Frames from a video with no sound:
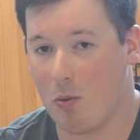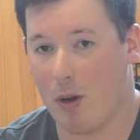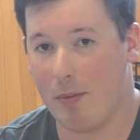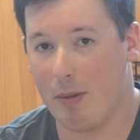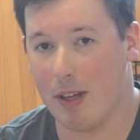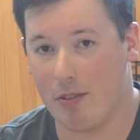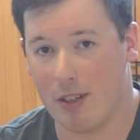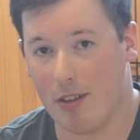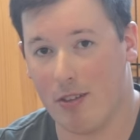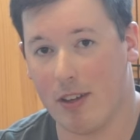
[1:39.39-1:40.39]
with quite a bit, so
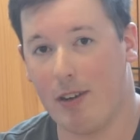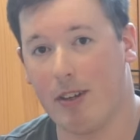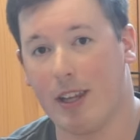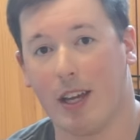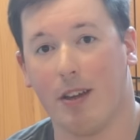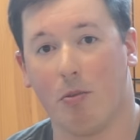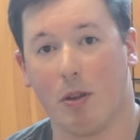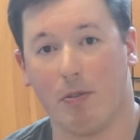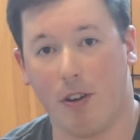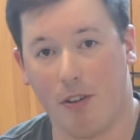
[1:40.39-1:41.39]
let's look at everything it comes
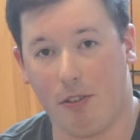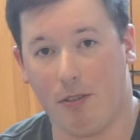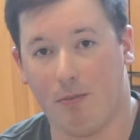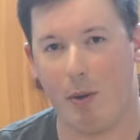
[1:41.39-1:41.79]
with first.